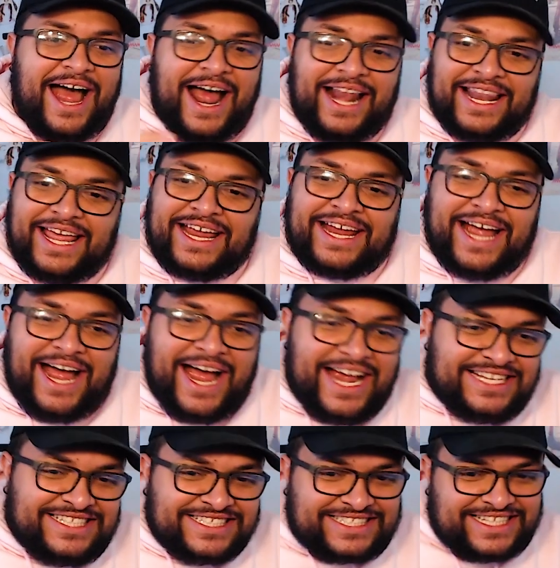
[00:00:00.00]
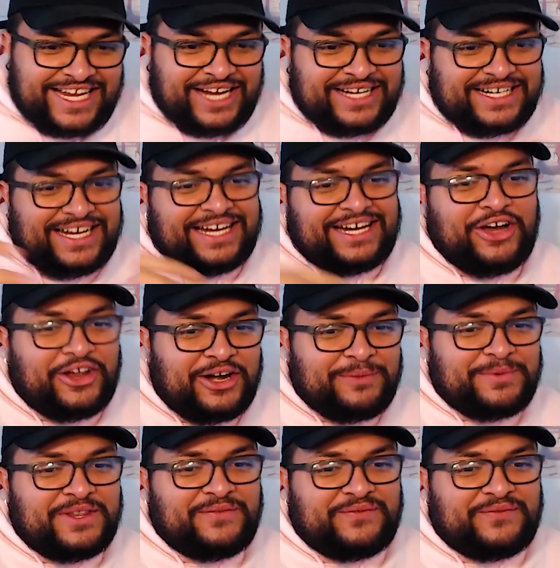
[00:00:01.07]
like, I just get caught up with the